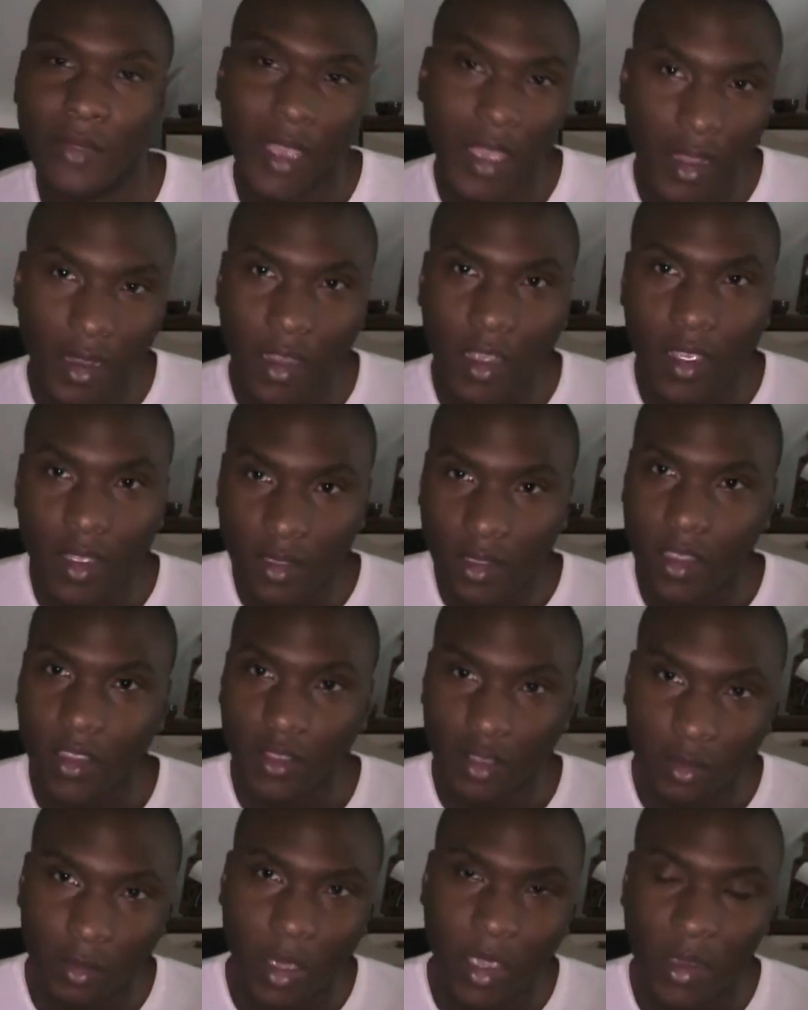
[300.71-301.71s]
then
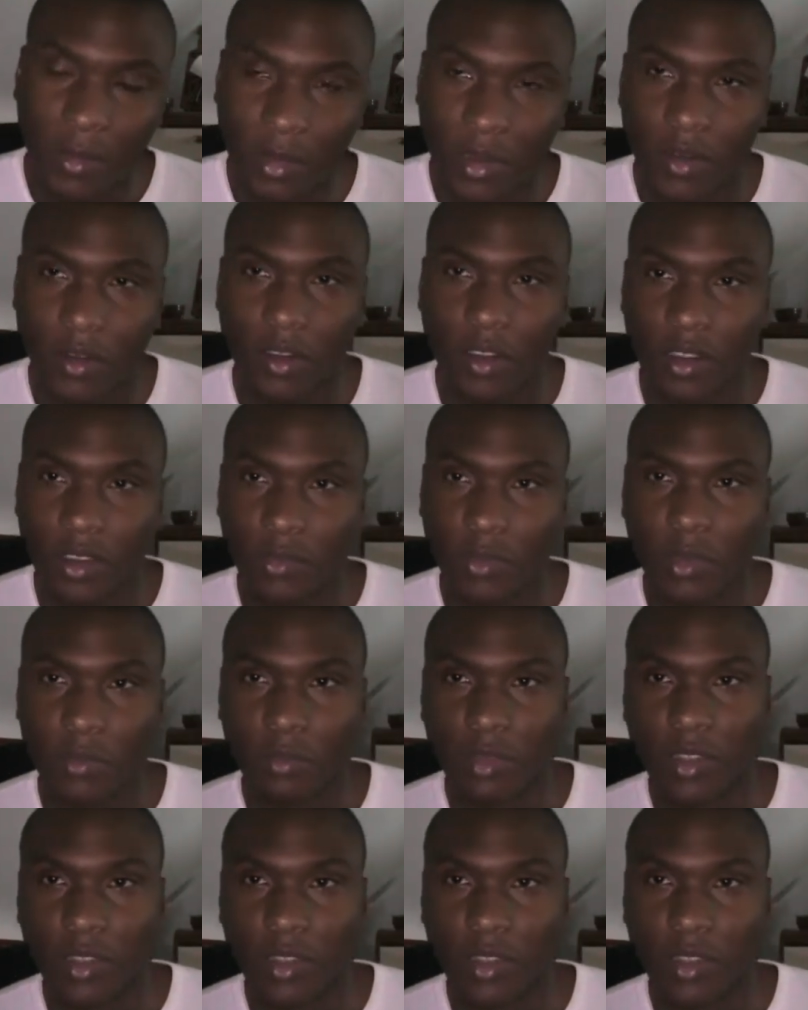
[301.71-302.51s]
you can make a better argument.